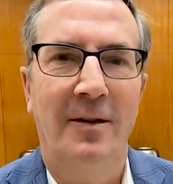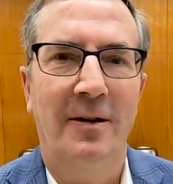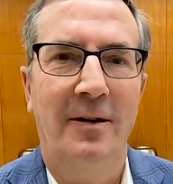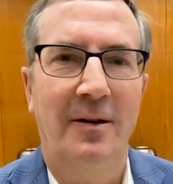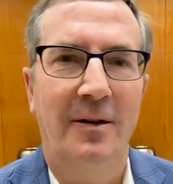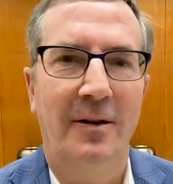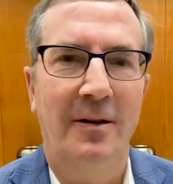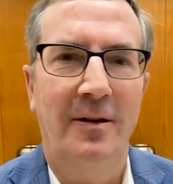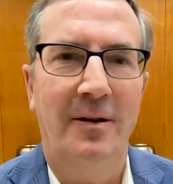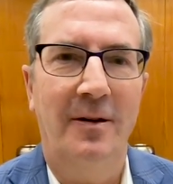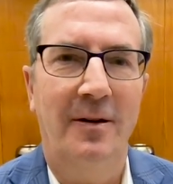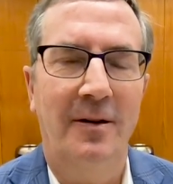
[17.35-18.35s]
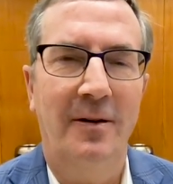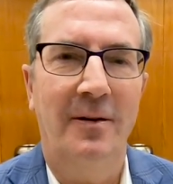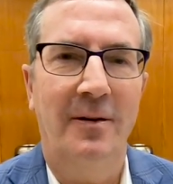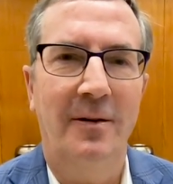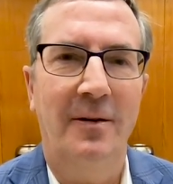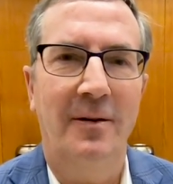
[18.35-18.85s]
was talks here
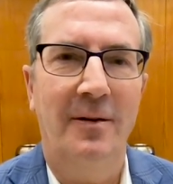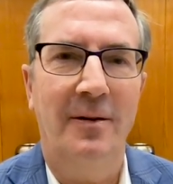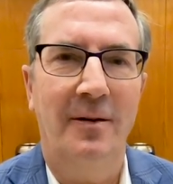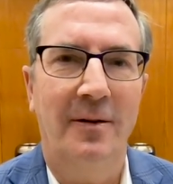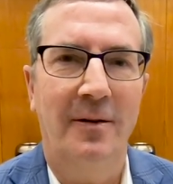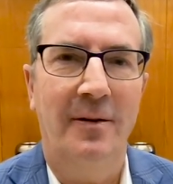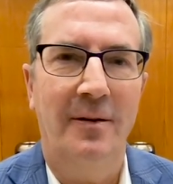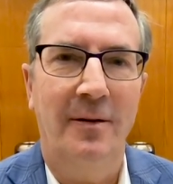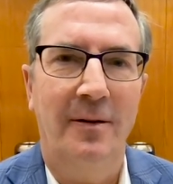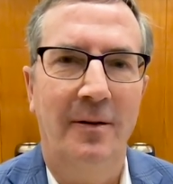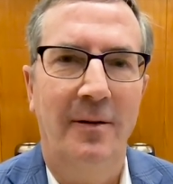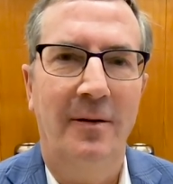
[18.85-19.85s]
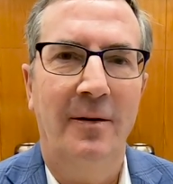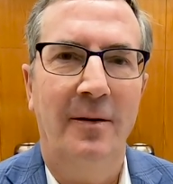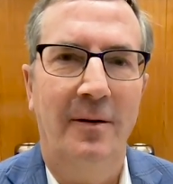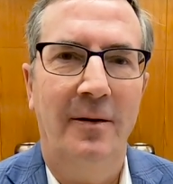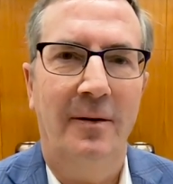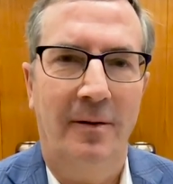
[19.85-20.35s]
that there's been zero
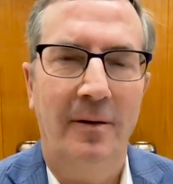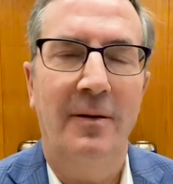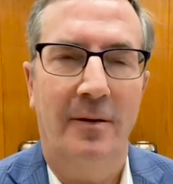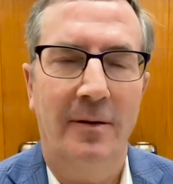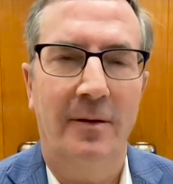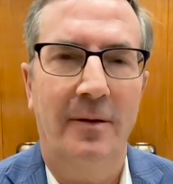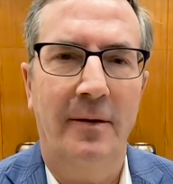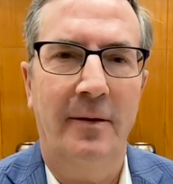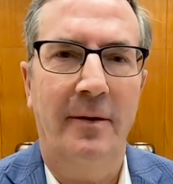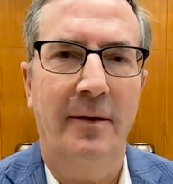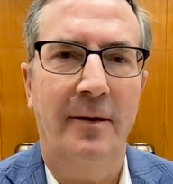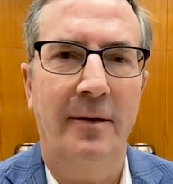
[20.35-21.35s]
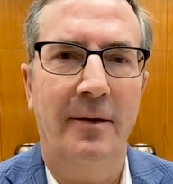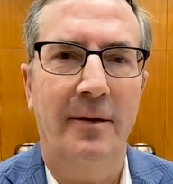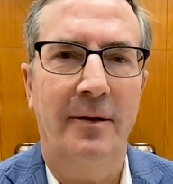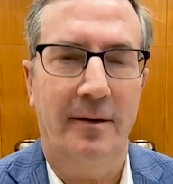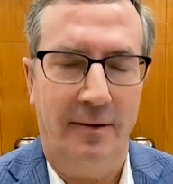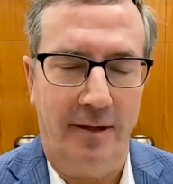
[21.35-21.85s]
growth in the craft industry in the
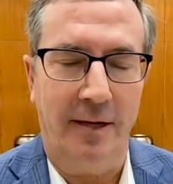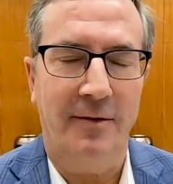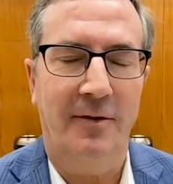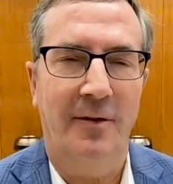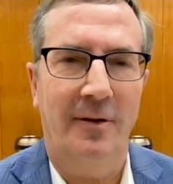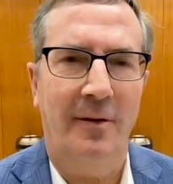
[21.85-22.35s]
U.S. Yes.